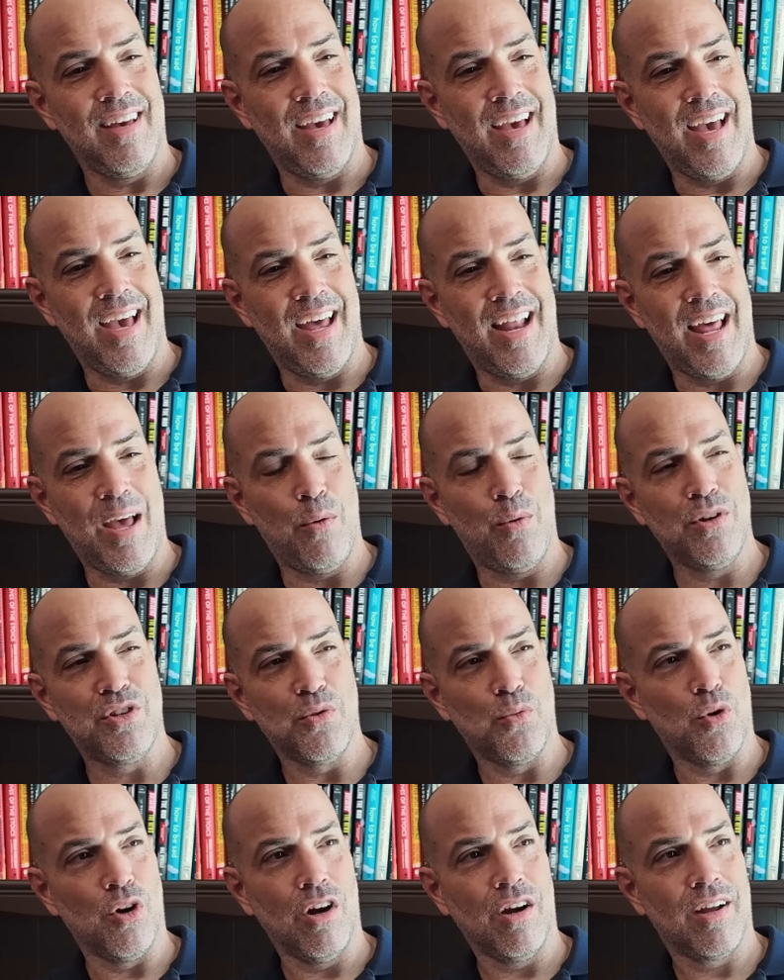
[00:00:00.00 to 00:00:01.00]
and I went to
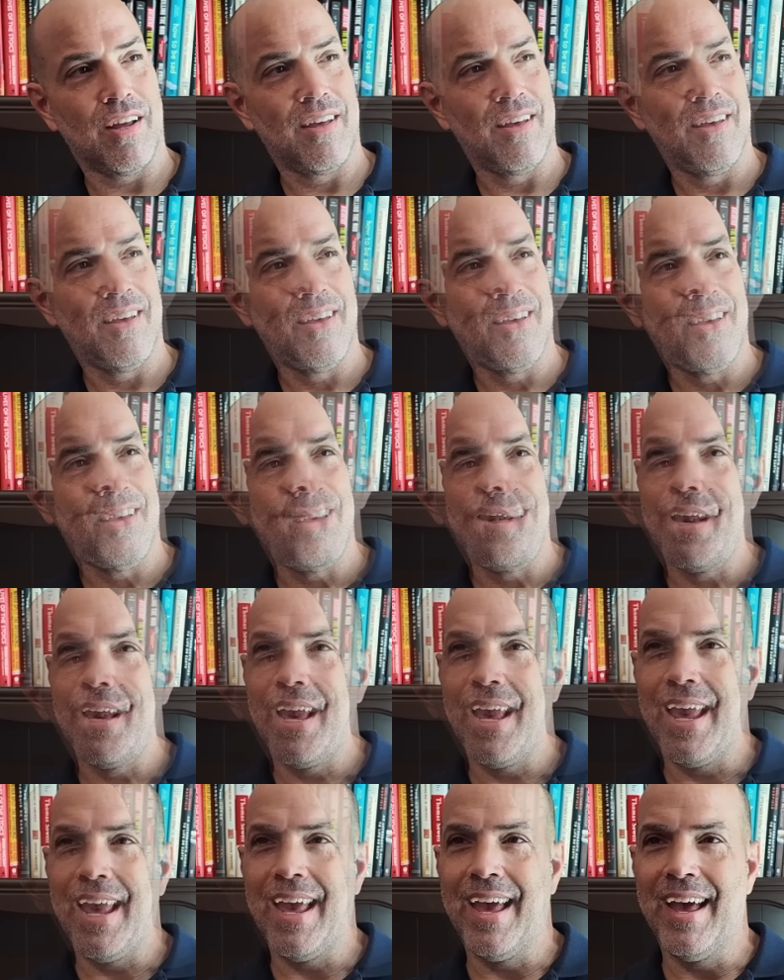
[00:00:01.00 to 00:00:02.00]
work
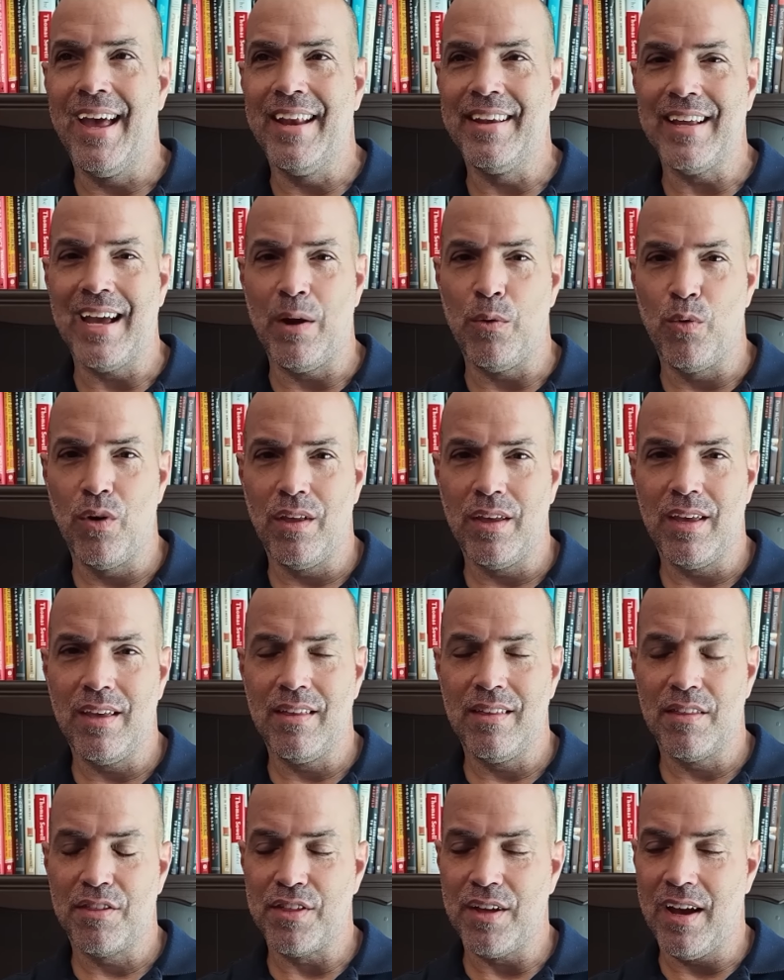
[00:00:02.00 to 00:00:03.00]
and I really
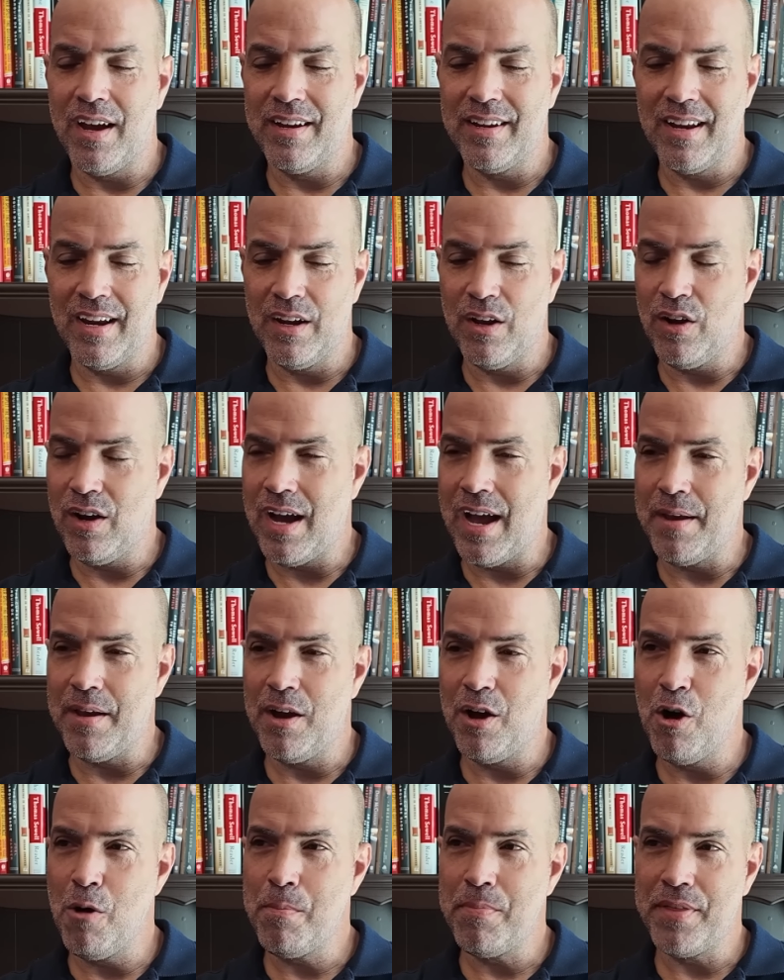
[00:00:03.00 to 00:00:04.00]
thought, you know, I
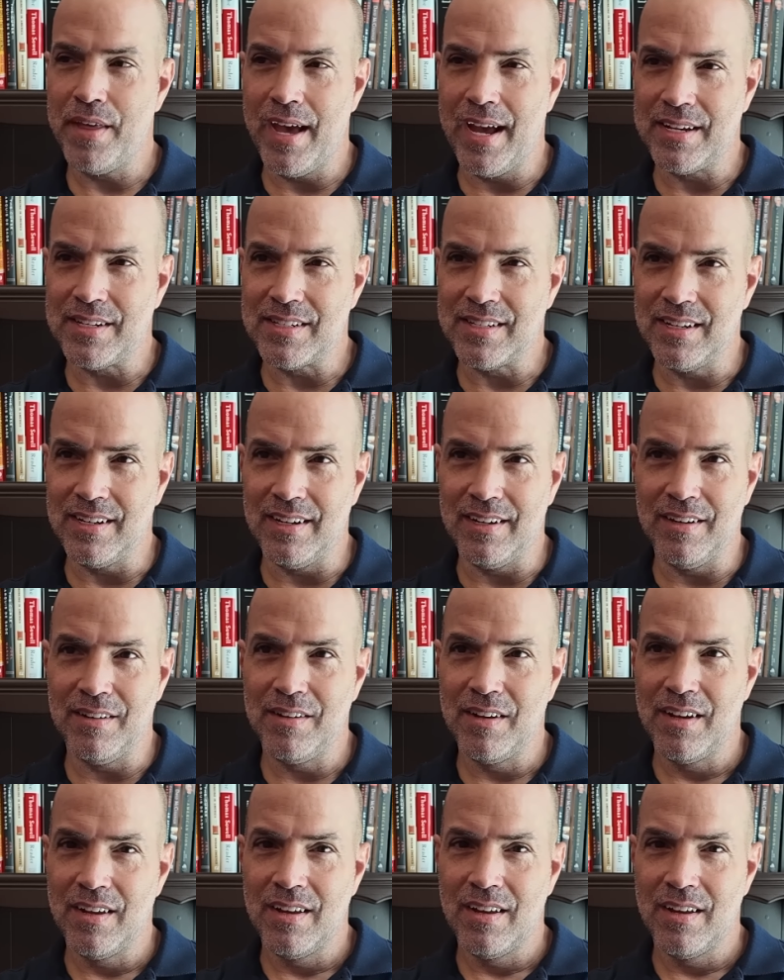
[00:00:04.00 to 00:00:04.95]
hope that uh,